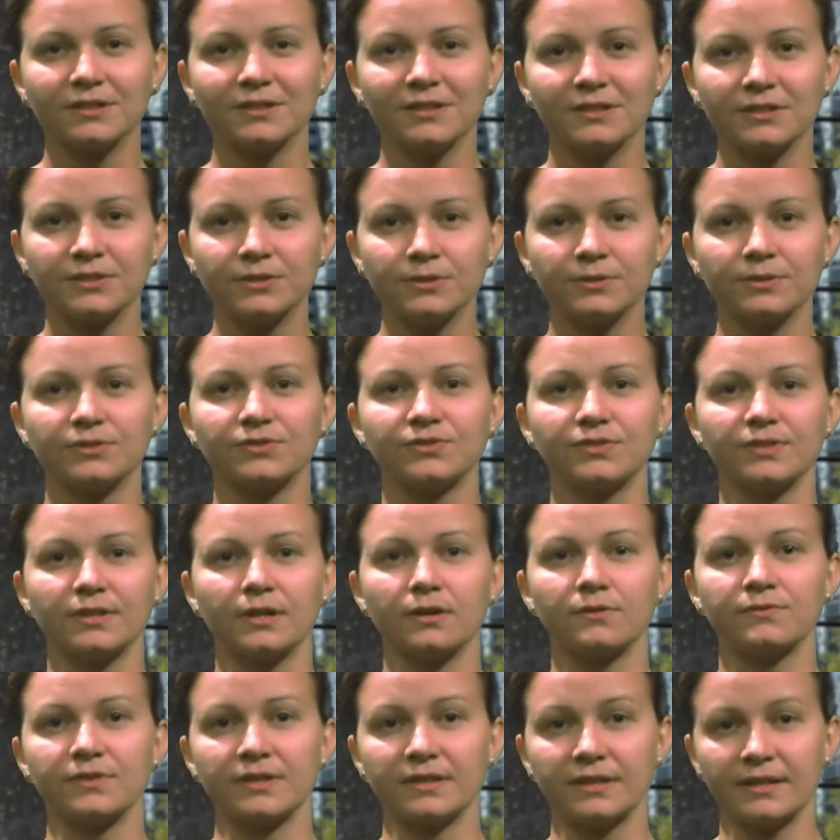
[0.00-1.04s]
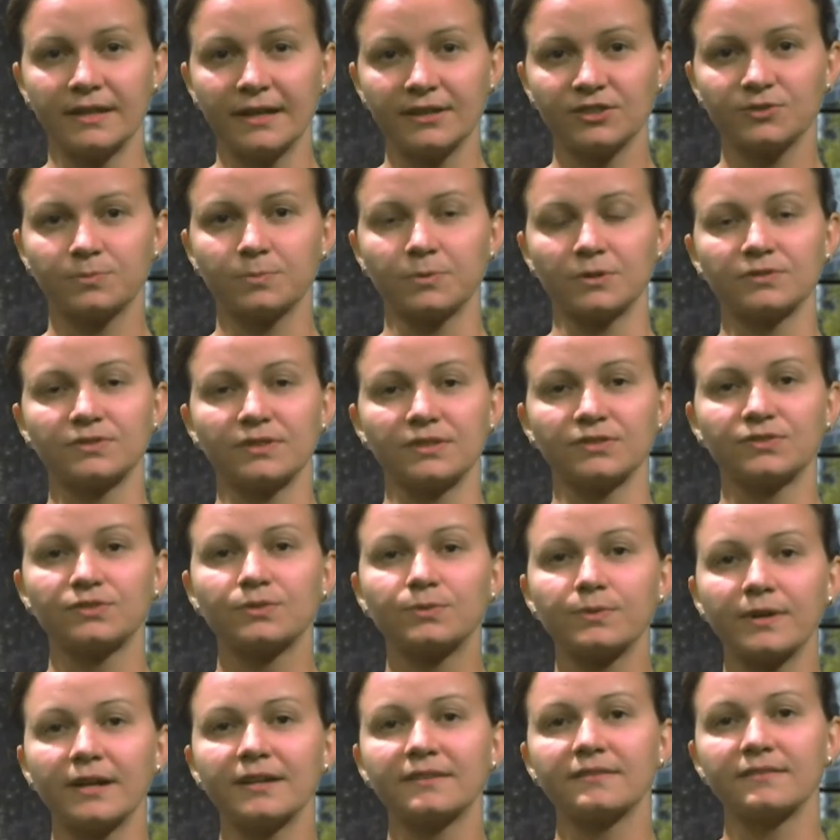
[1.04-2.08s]
accuracy of an expert is
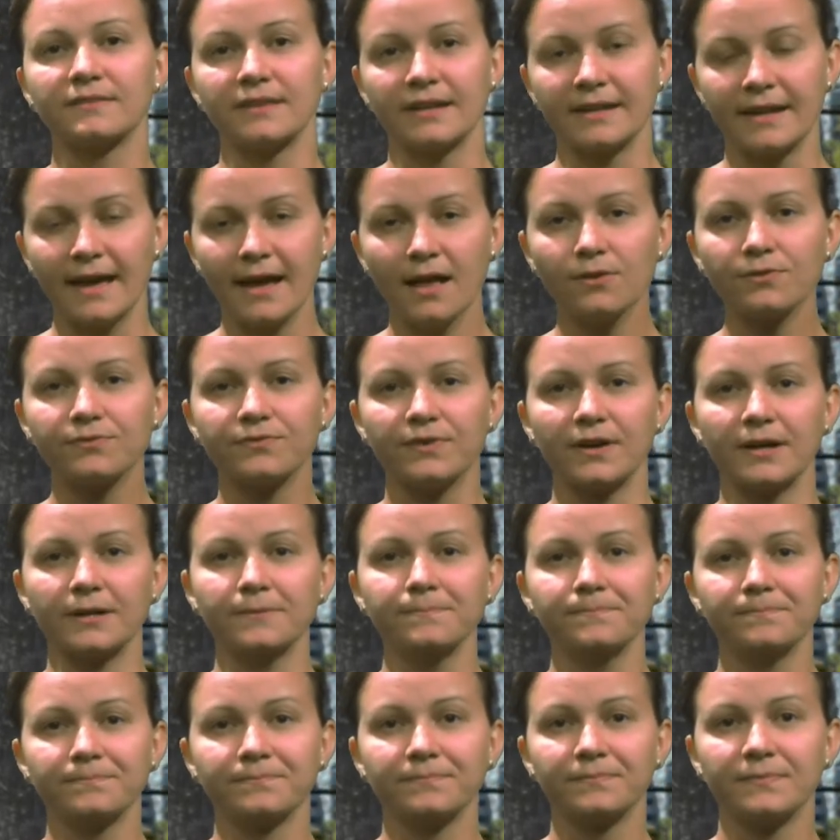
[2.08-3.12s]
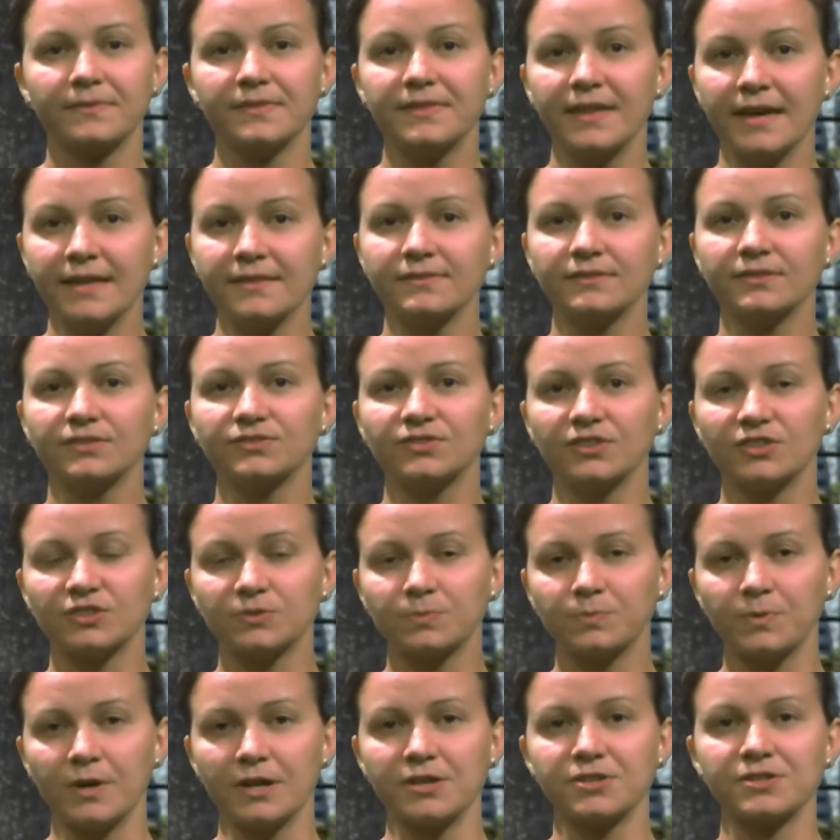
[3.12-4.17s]
greater than alpha, then this
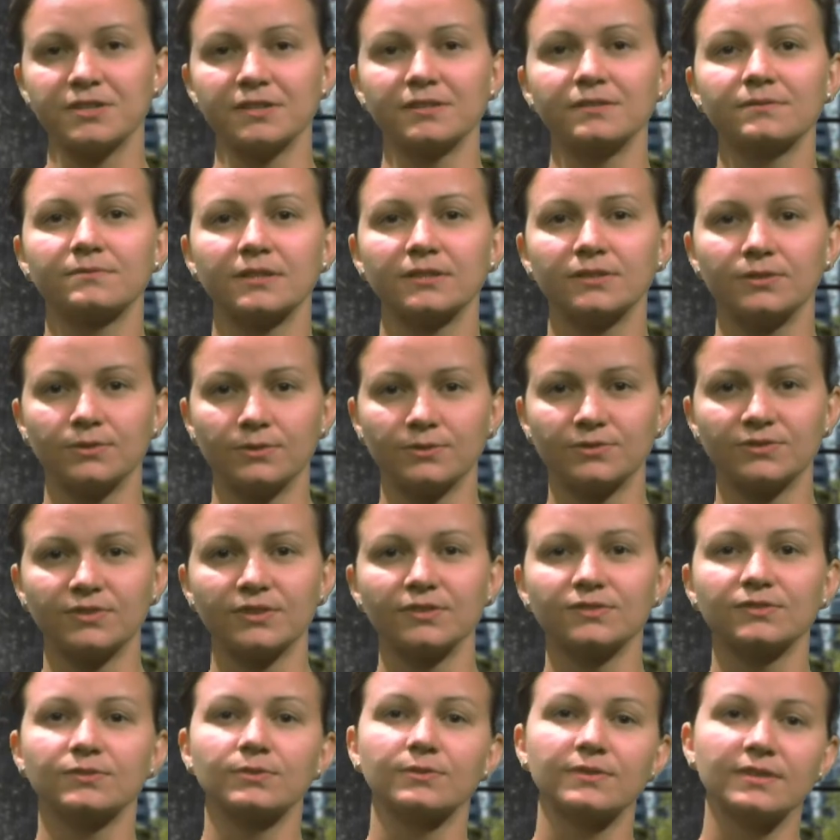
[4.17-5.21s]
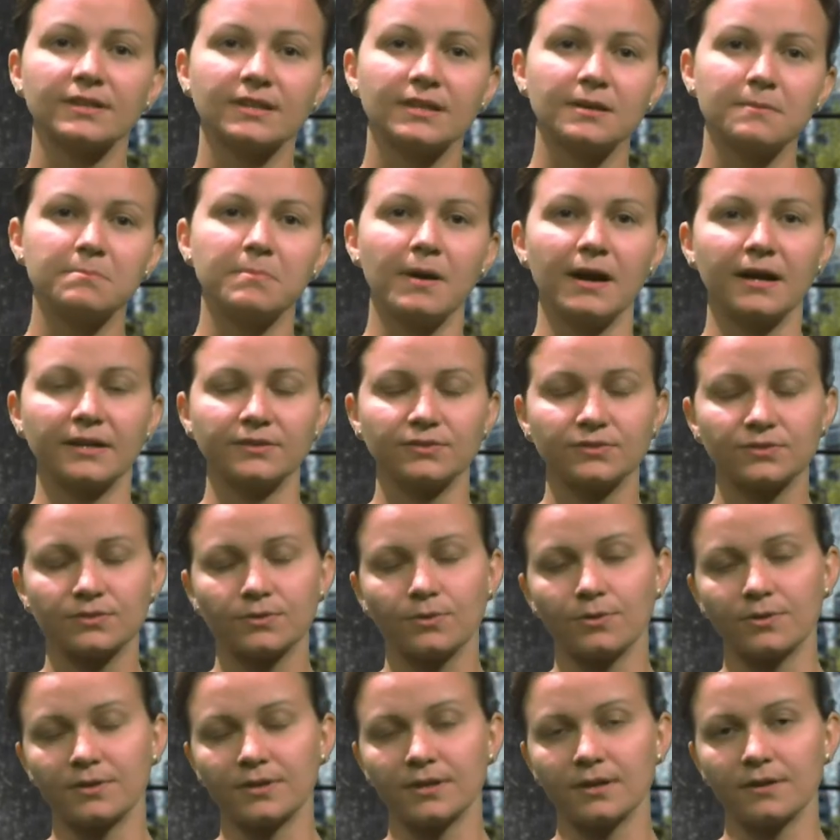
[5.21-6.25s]
expression reduces to the combined
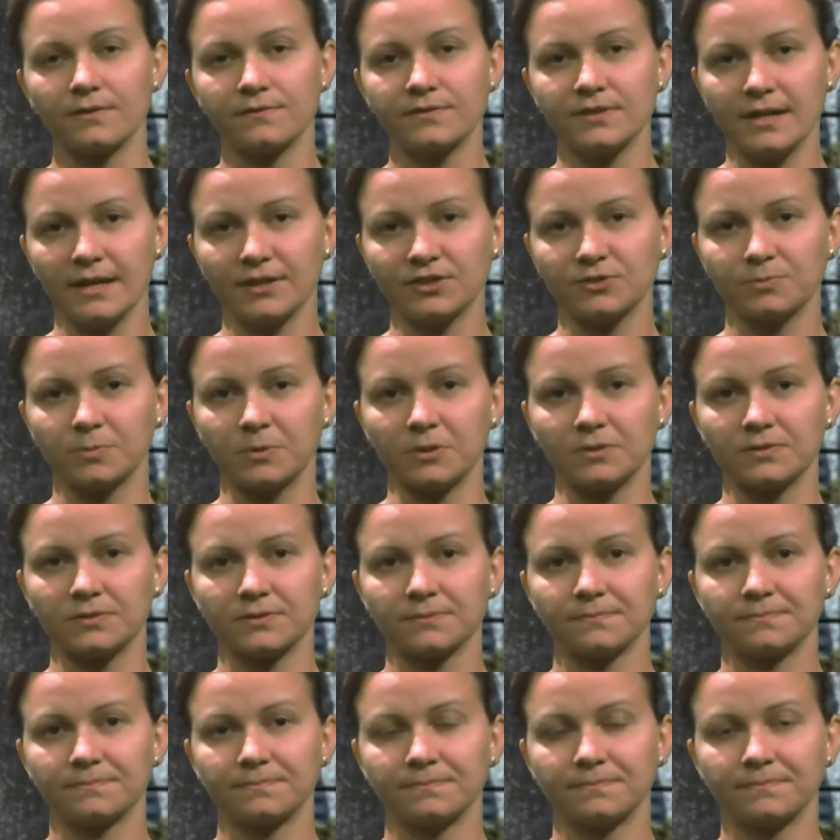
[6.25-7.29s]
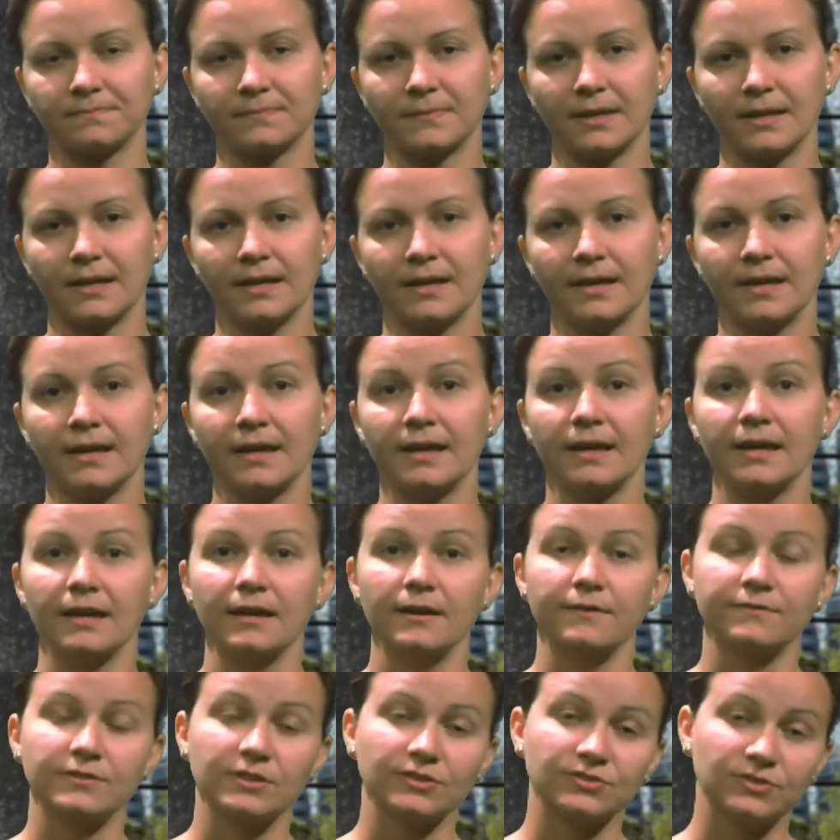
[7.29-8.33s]
score of the expert.
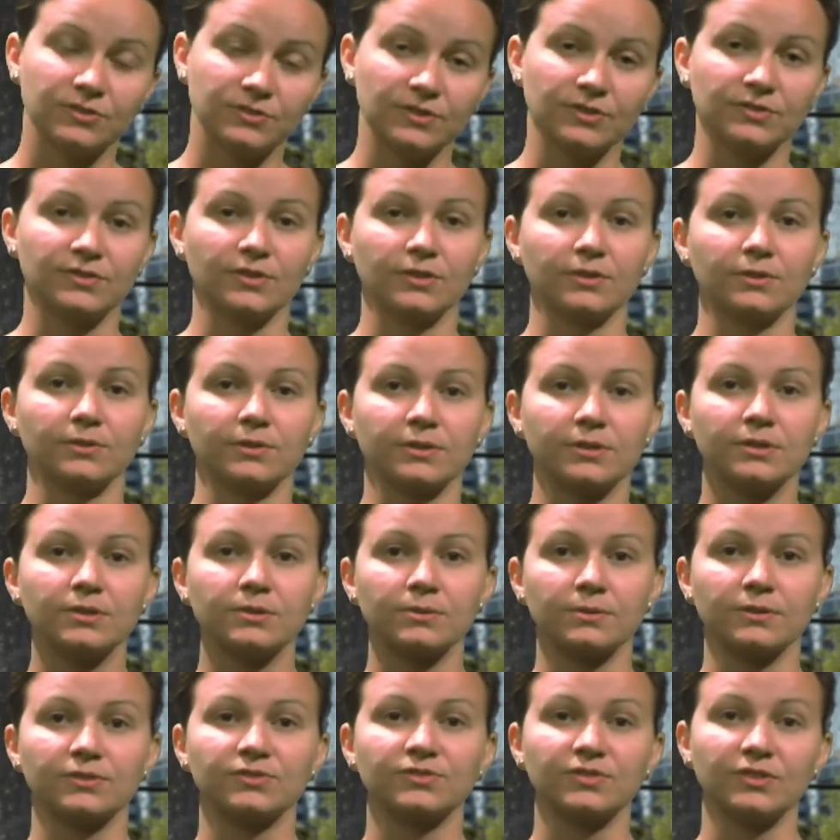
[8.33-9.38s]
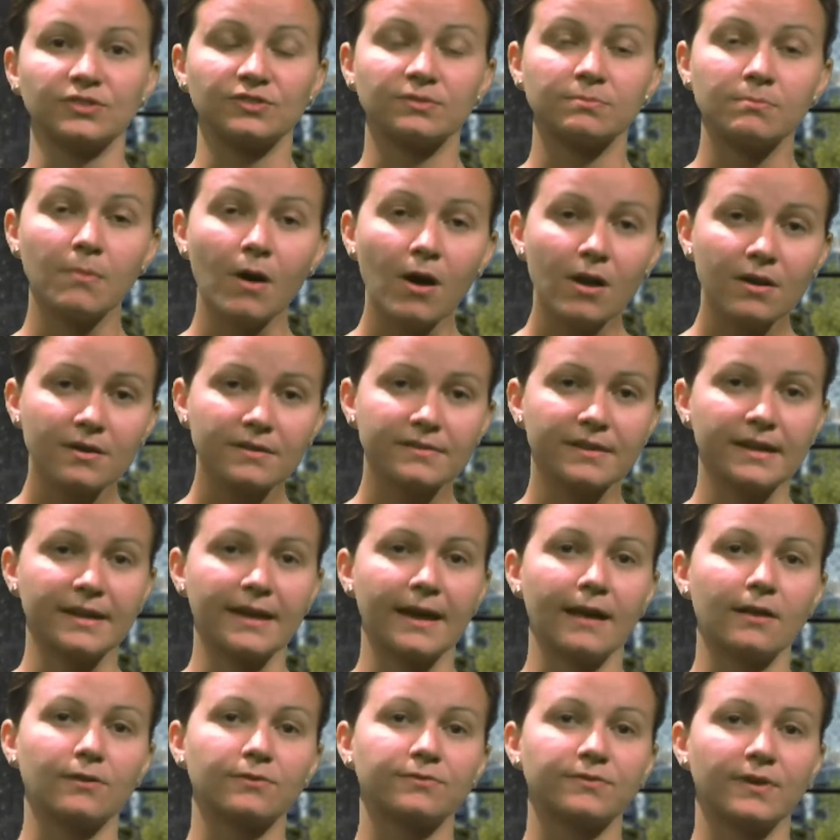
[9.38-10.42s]
If the statistical accuracy is smaller than
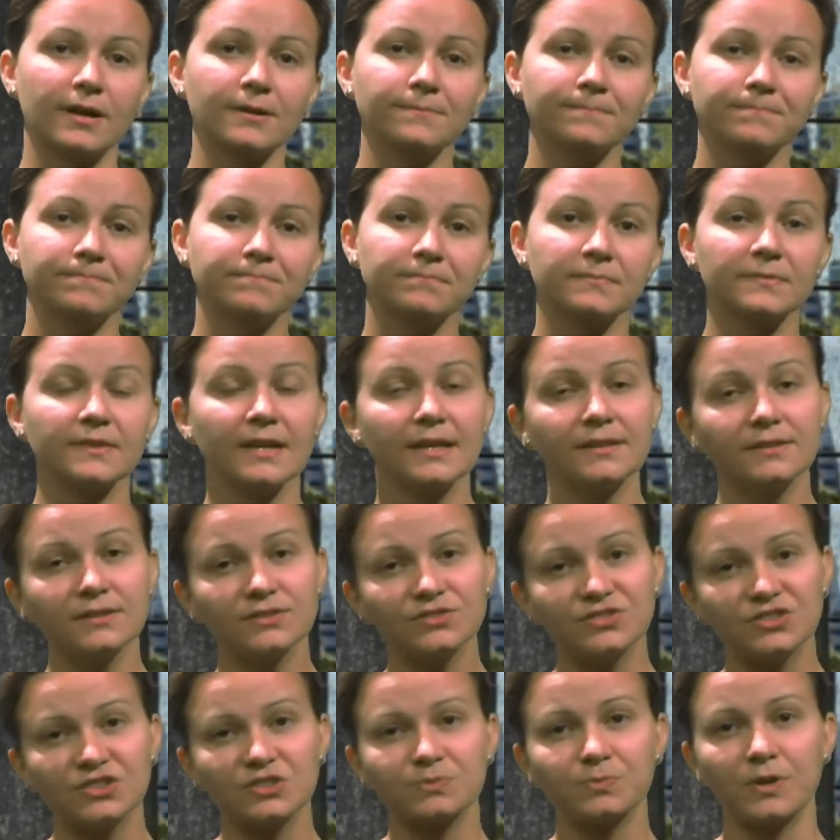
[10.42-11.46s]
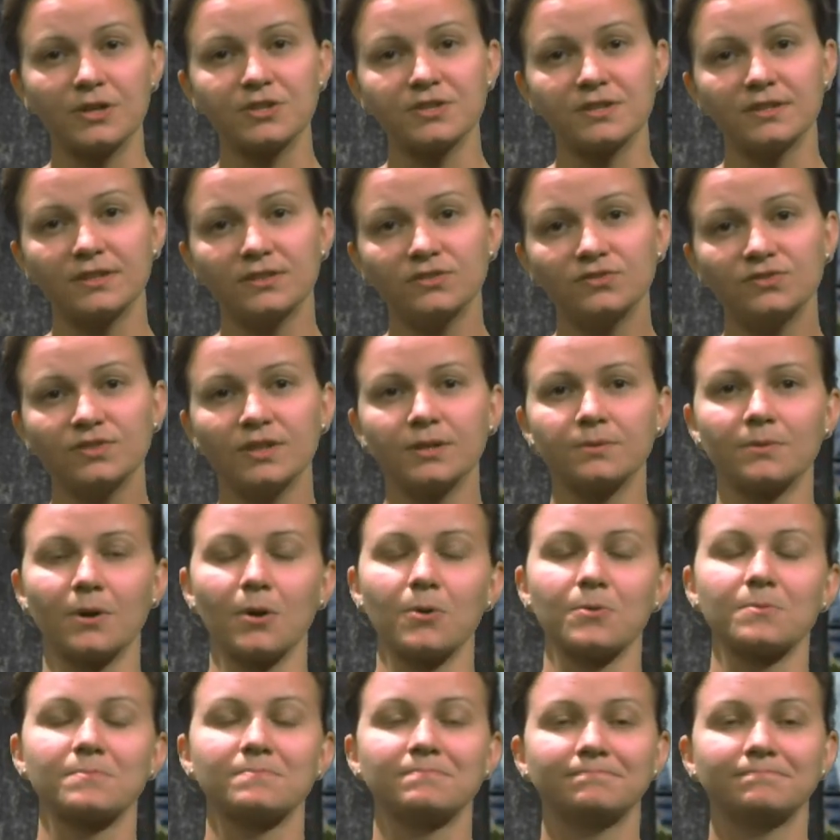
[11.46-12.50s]
alpha, then this expression is 0.